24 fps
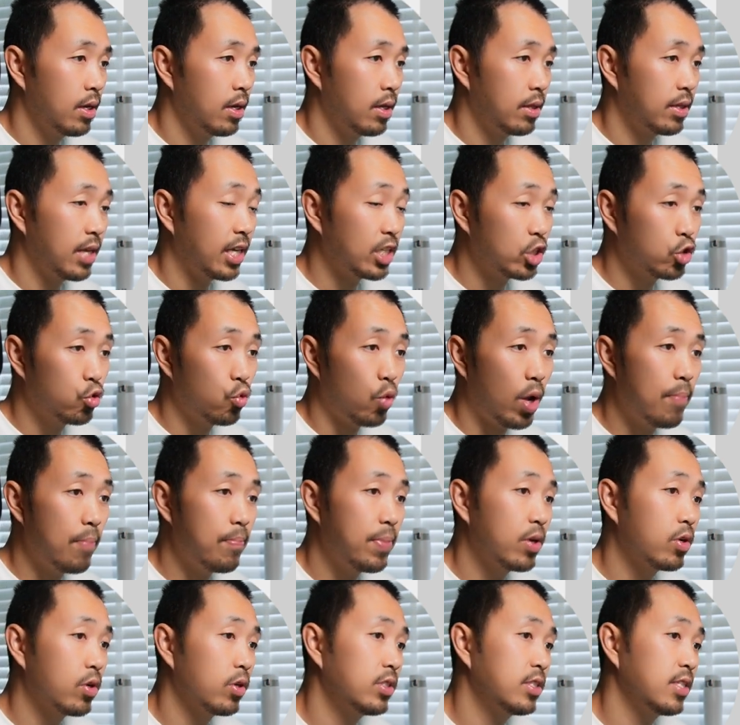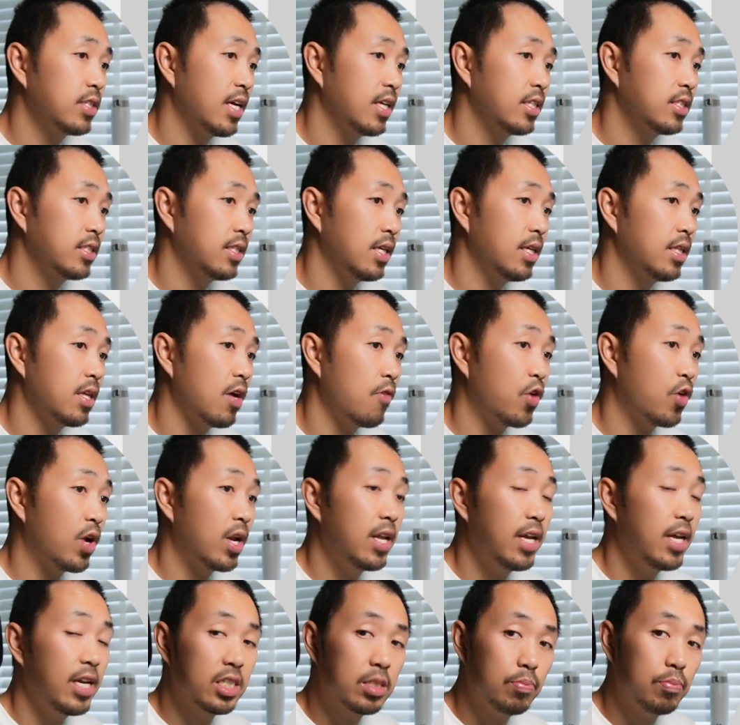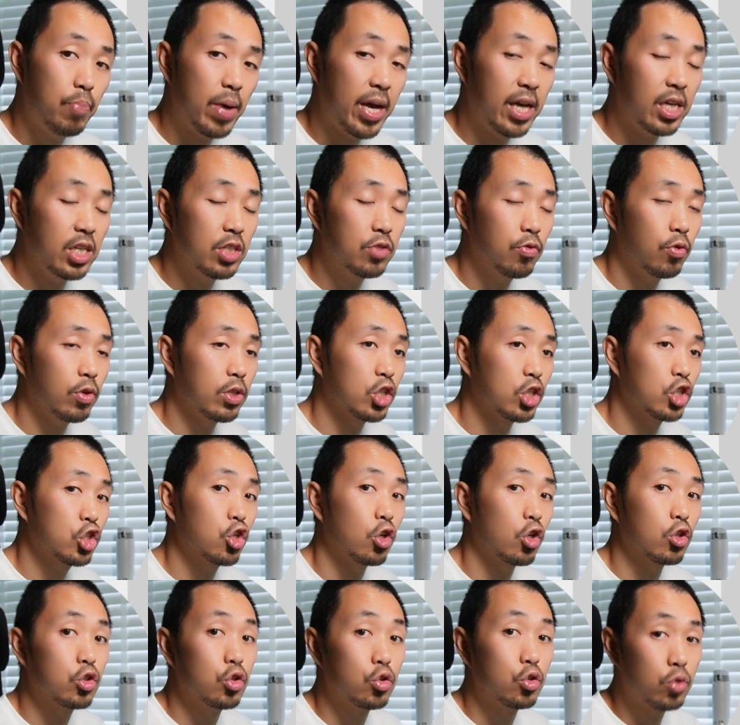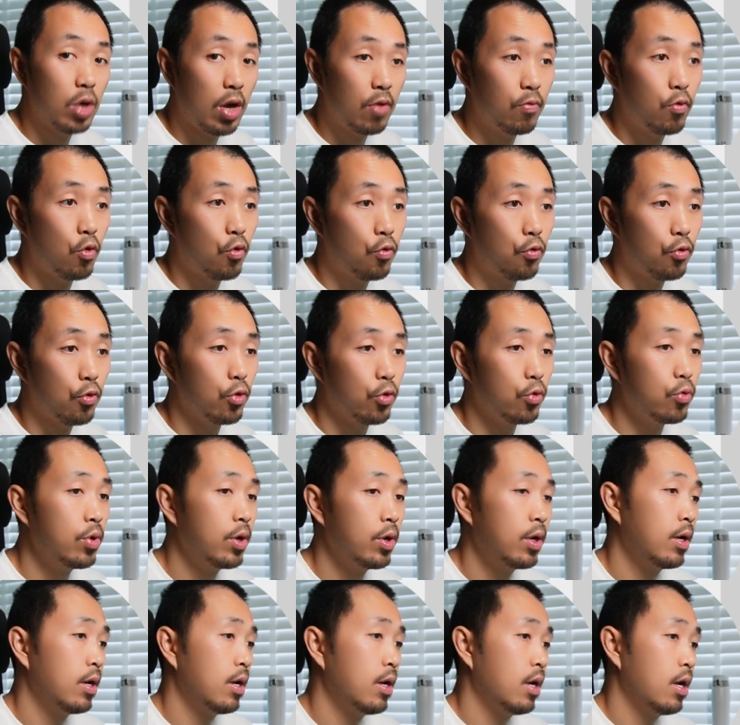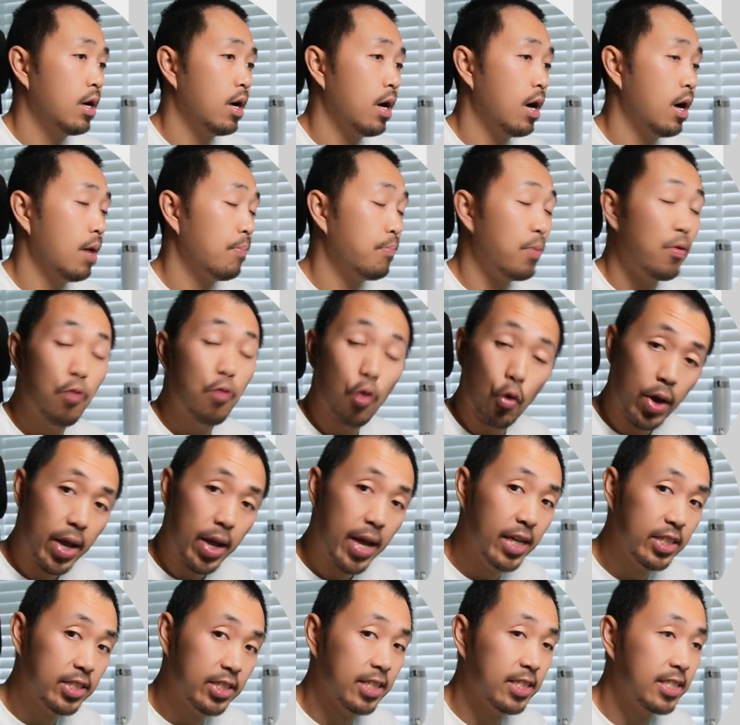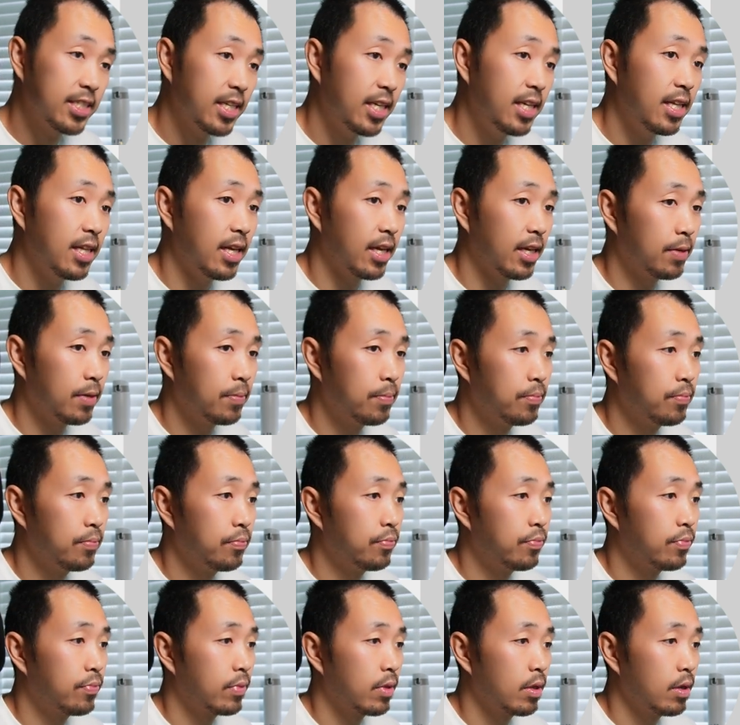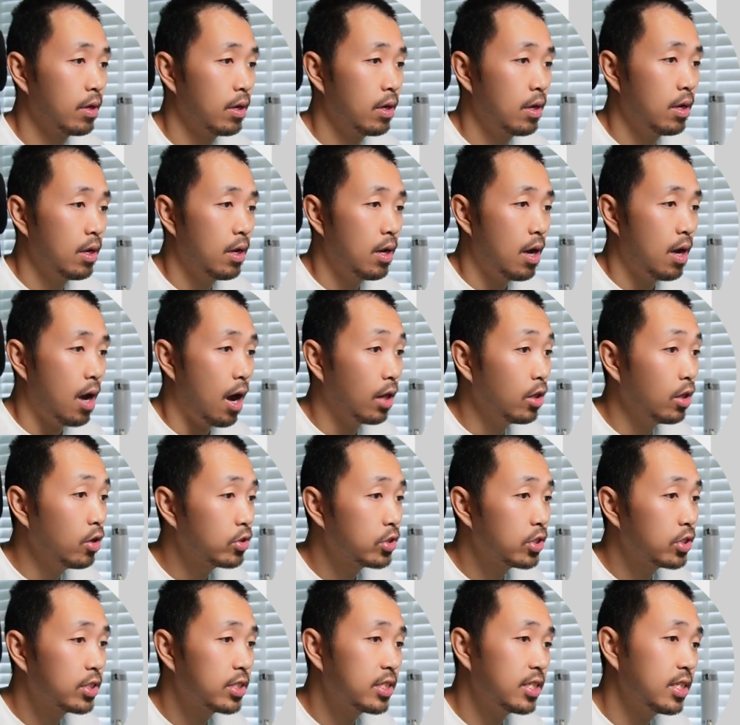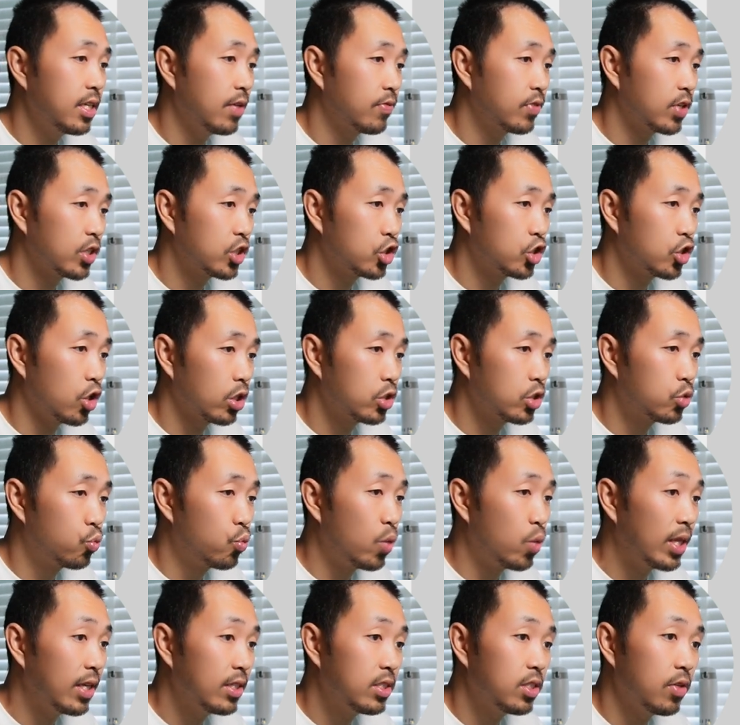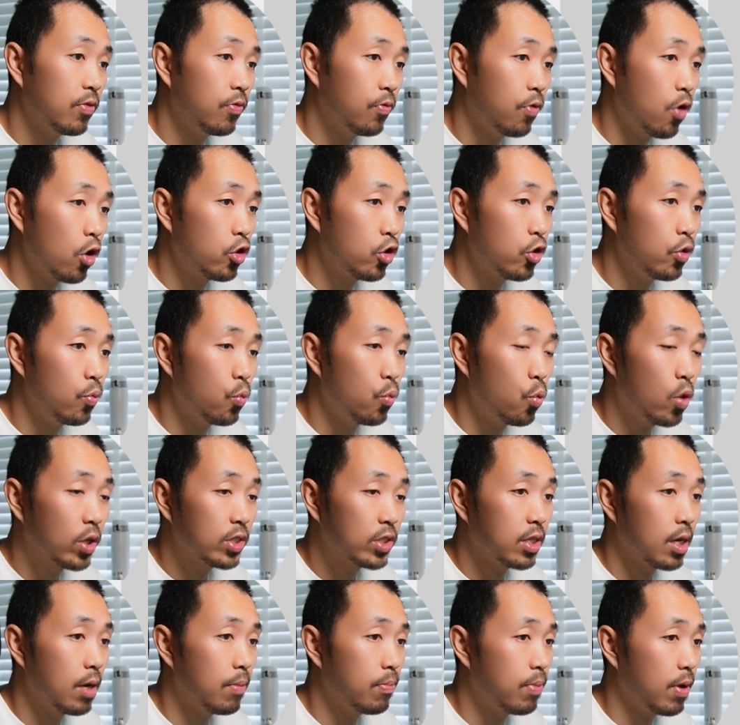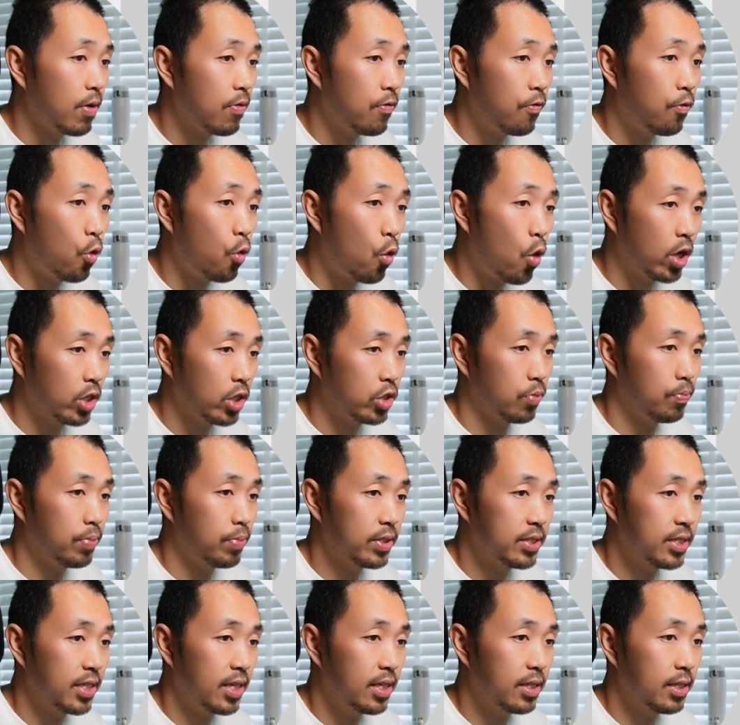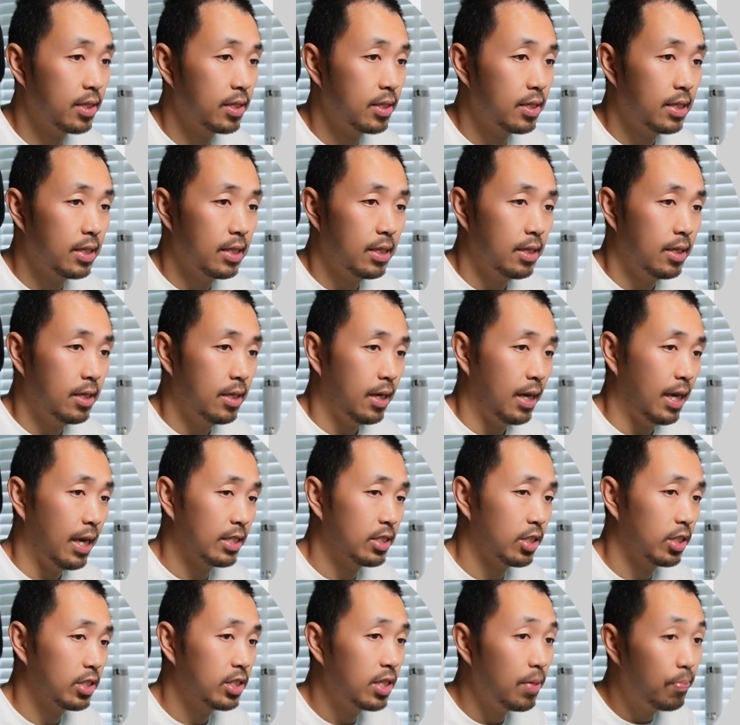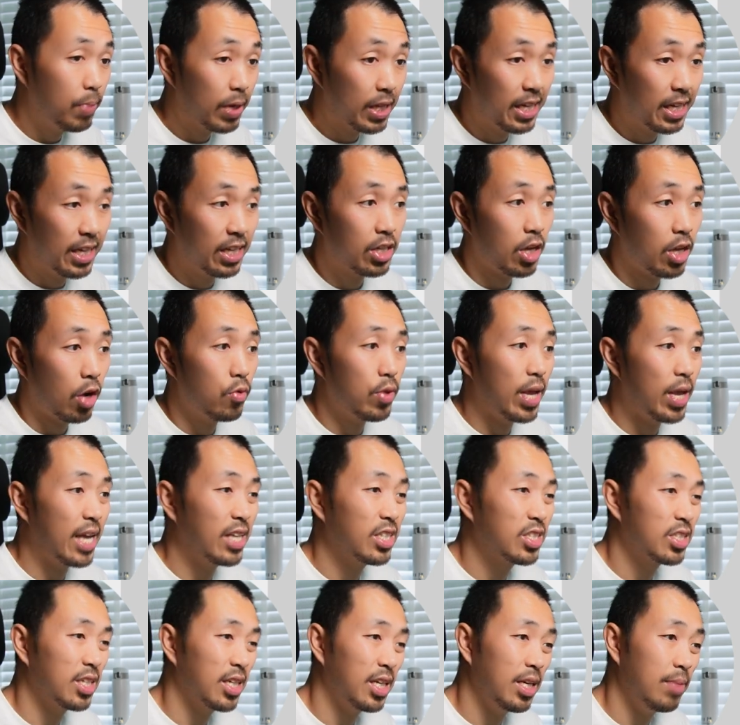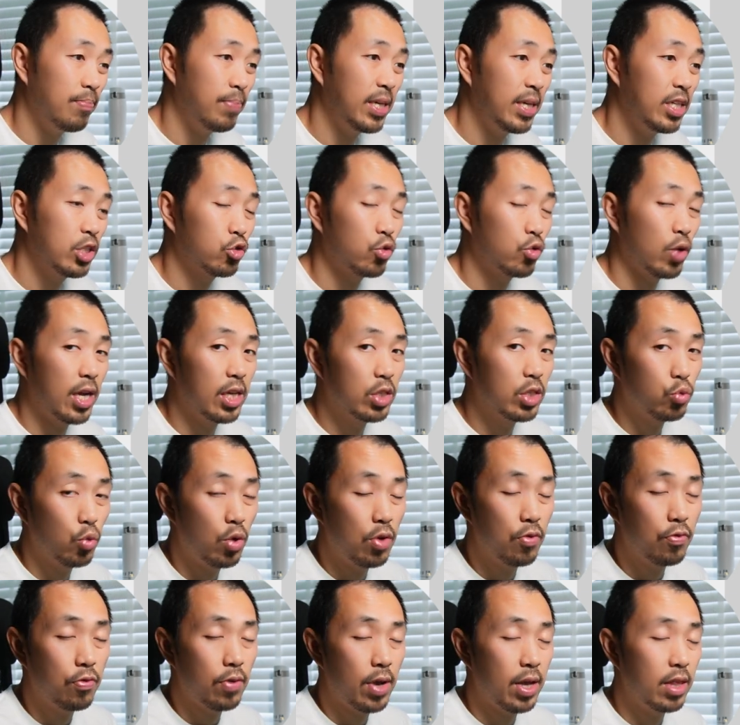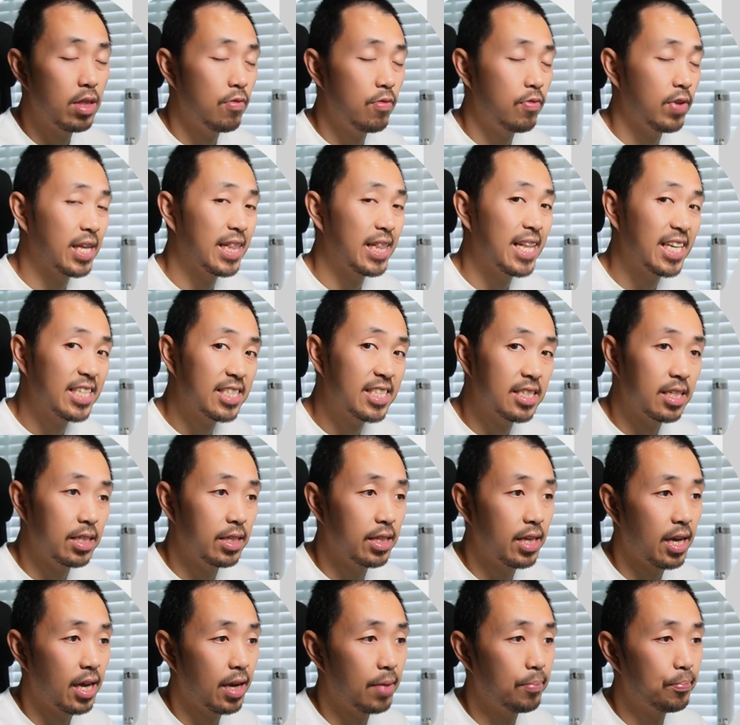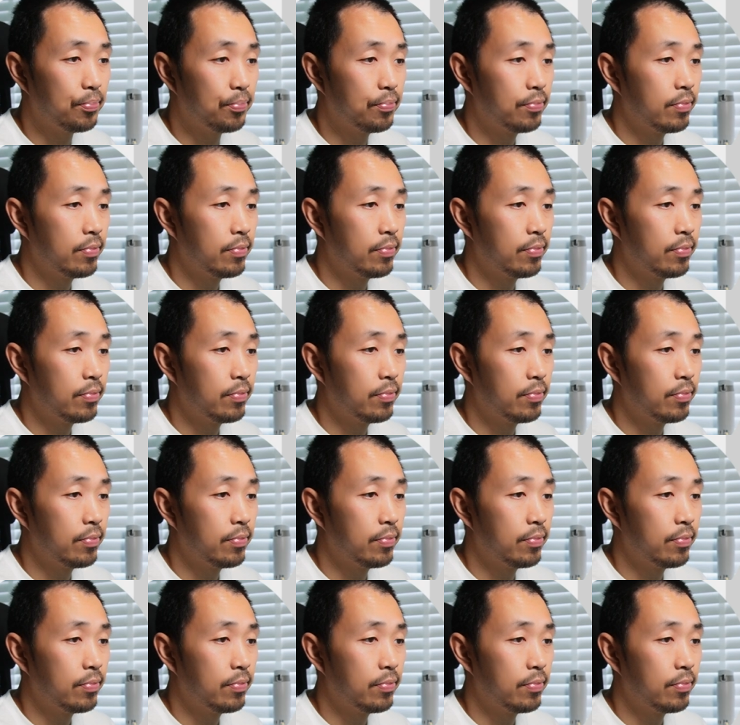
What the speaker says: That's great because there's enough clear space for the stock to travel through before it hits a ceiling. I looked to see if the stock's relative volume was above 400%, as I typically don't enter EP trades with anything less than that.